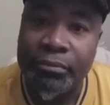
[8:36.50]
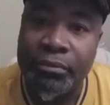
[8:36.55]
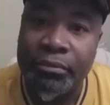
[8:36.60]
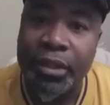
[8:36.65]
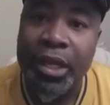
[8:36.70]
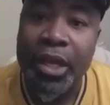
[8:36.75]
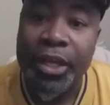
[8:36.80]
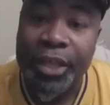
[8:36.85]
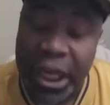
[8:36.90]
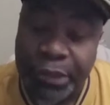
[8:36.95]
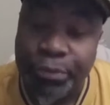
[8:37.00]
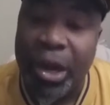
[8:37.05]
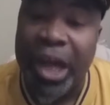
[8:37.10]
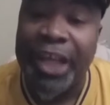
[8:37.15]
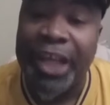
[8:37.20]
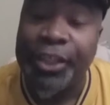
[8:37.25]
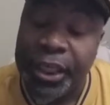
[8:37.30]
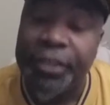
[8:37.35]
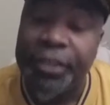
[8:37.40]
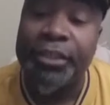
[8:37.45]
That's why
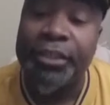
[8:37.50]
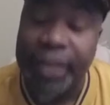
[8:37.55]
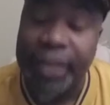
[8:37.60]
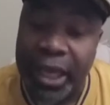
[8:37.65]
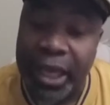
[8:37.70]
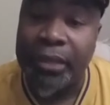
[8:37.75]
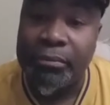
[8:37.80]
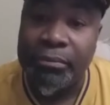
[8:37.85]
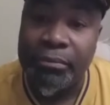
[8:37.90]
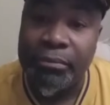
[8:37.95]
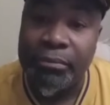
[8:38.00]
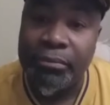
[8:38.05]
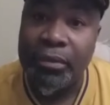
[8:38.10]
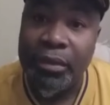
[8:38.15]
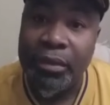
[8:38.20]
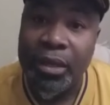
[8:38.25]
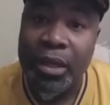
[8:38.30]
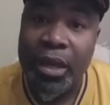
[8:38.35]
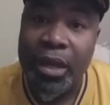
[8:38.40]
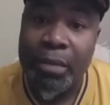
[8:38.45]
Jesus came.
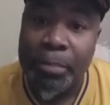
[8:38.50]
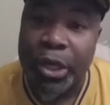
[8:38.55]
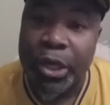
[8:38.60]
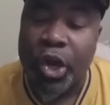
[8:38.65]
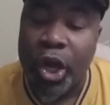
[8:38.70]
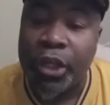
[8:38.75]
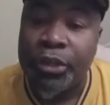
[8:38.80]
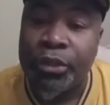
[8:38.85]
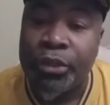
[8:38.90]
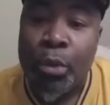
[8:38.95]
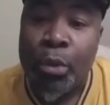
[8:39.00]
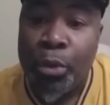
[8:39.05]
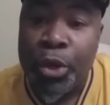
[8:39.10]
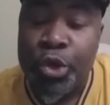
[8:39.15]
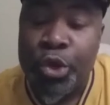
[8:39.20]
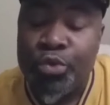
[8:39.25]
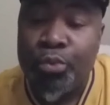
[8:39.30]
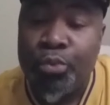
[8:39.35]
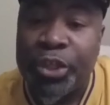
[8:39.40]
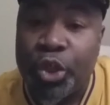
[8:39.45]
Because when you
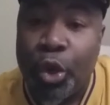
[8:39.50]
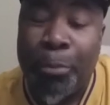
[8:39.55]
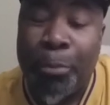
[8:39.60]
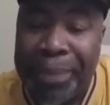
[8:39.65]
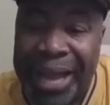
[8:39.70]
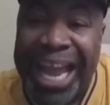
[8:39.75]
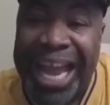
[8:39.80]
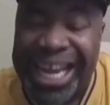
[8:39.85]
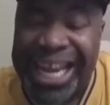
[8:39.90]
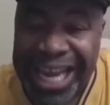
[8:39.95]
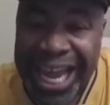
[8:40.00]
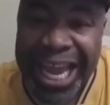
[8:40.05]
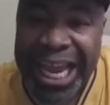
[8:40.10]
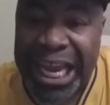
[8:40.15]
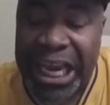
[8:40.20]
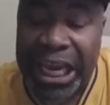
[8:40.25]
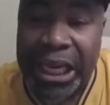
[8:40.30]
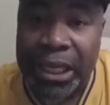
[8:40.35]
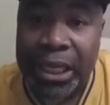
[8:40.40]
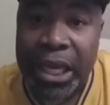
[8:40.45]
with your bad
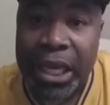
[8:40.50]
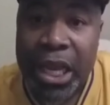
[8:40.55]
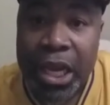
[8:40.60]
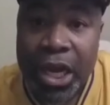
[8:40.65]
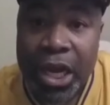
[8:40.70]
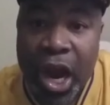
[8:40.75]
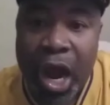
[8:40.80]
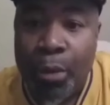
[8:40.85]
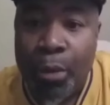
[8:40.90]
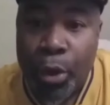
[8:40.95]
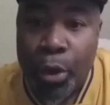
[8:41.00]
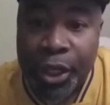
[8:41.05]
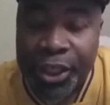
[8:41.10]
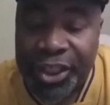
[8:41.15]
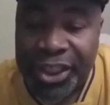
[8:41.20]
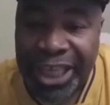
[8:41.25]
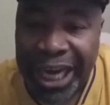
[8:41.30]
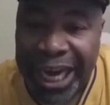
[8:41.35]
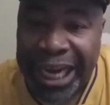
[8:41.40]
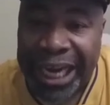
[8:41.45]
name, God want to
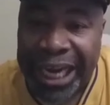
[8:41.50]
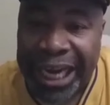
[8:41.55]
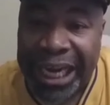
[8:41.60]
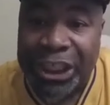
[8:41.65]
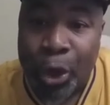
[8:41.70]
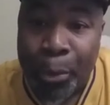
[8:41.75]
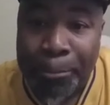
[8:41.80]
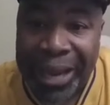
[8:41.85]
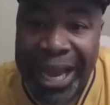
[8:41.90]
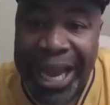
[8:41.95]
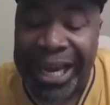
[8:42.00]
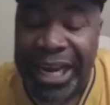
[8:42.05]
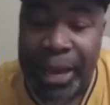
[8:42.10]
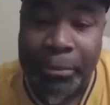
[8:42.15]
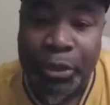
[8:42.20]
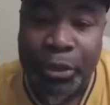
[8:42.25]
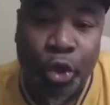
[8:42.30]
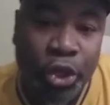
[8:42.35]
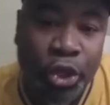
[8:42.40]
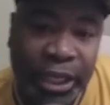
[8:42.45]
change your bad name
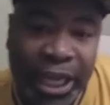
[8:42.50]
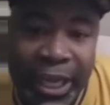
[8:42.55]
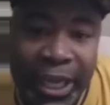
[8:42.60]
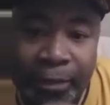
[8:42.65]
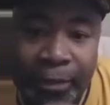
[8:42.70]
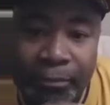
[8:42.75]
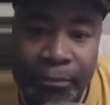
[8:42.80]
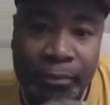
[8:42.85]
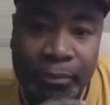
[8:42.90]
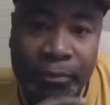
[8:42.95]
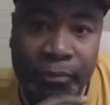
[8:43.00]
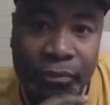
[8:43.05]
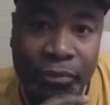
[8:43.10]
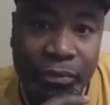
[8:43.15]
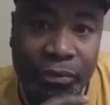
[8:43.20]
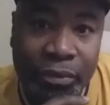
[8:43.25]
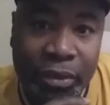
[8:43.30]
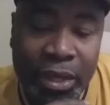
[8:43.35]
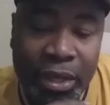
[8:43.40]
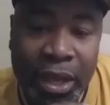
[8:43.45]
into a good name.
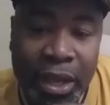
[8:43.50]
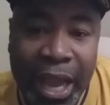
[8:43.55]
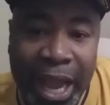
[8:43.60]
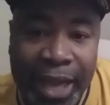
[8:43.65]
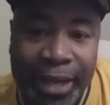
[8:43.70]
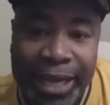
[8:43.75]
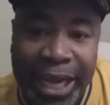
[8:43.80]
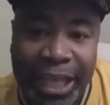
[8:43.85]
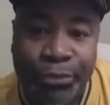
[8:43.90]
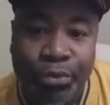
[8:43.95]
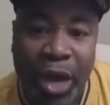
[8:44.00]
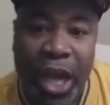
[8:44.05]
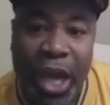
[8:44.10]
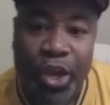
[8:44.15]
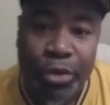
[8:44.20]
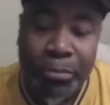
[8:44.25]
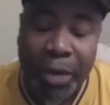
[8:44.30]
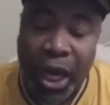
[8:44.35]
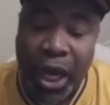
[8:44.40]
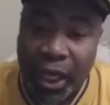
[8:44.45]
And that's why you
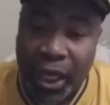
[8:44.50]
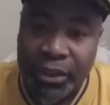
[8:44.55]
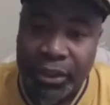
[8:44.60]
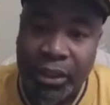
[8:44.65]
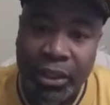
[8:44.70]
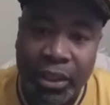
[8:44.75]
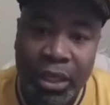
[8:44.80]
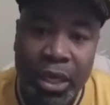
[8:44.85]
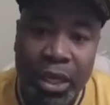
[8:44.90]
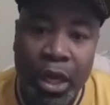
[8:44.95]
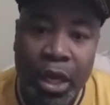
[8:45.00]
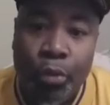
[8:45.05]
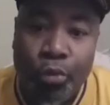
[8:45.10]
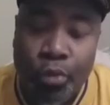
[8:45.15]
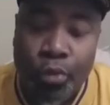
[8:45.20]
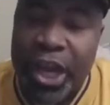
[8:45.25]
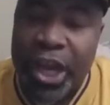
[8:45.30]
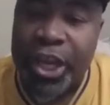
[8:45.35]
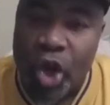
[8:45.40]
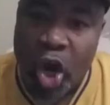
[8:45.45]
must
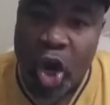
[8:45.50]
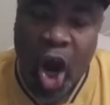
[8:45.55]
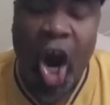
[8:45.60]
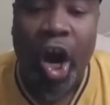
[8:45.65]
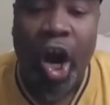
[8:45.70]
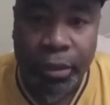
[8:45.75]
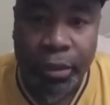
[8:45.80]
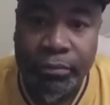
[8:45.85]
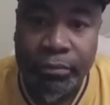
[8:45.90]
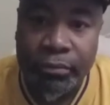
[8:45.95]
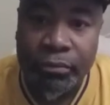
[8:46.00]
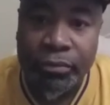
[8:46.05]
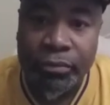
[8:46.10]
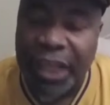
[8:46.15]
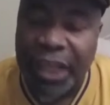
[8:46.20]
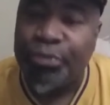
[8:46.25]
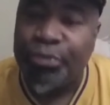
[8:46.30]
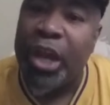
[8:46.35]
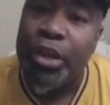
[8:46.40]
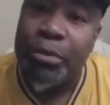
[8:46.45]
rend your heart. That's
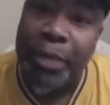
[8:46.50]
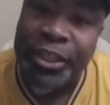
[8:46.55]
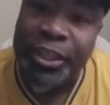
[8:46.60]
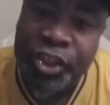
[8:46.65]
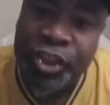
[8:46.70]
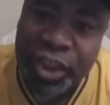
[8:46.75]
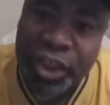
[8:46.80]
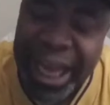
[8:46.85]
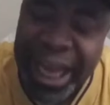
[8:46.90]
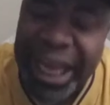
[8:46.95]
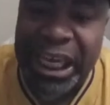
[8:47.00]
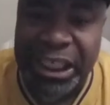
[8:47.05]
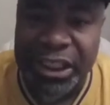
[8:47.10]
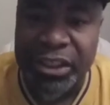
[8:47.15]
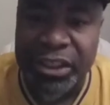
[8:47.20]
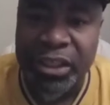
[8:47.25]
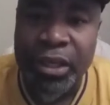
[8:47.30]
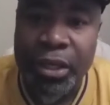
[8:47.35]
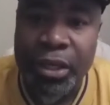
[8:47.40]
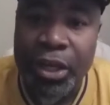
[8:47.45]
why you must change.
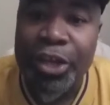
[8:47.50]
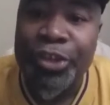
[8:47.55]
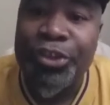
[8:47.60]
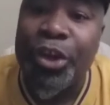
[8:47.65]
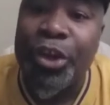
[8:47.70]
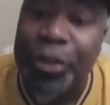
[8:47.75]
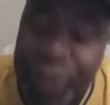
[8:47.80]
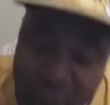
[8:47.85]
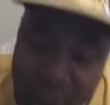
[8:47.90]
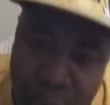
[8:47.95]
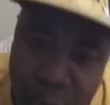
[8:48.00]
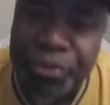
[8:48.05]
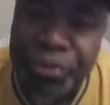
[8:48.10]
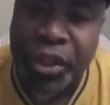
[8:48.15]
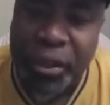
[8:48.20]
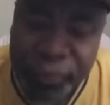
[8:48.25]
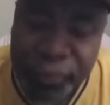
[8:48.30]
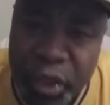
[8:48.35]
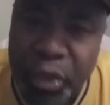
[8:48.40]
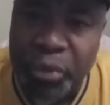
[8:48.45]
To those
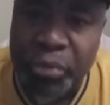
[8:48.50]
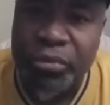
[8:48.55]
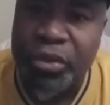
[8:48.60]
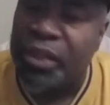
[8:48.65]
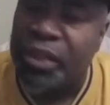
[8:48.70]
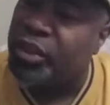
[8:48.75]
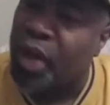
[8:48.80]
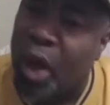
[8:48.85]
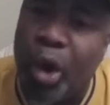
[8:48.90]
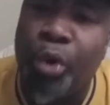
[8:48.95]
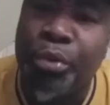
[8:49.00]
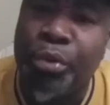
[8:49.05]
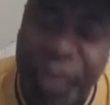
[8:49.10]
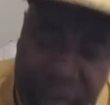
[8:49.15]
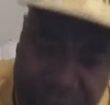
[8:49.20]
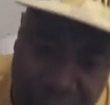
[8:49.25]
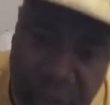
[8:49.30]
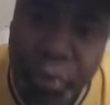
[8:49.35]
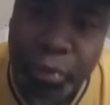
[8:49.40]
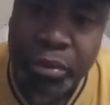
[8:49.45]
of you, to those of
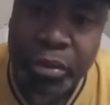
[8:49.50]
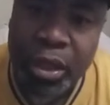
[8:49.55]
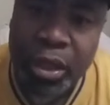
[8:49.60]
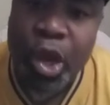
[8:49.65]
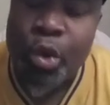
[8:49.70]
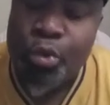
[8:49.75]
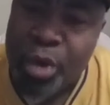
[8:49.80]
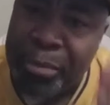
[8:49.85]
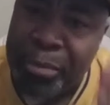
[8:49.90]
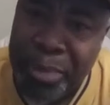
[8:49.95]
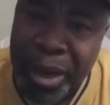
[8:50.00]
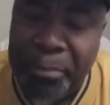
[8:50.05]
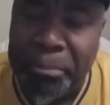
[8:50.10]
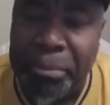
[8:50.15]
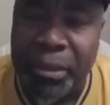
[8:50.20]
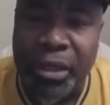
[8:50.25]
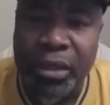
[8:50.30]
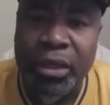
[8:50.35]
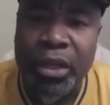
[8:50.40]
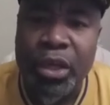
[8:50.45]
you,
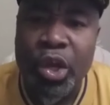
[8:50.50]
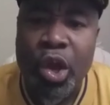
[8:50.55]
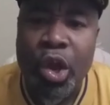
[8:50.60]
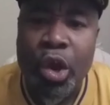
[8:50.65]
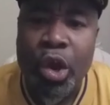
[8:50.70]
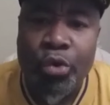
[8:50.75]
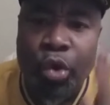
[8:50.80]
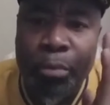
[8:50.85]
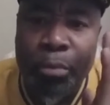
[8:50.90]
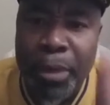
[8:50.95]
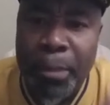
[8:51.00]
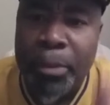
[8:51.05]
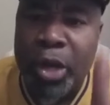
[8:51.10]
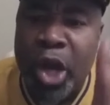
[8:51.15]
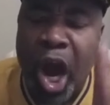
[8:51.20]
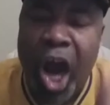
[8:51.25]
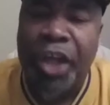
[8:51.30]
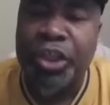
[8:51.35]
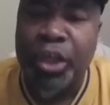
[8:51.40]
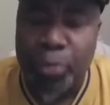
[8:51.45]
remember, remember
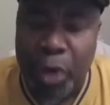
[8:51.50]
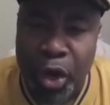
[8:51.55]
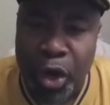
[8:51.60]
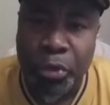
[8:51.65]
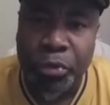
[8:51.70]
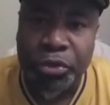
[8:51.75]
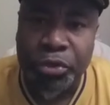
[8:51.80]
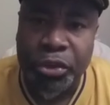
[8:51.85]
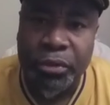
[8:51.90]
guard your words.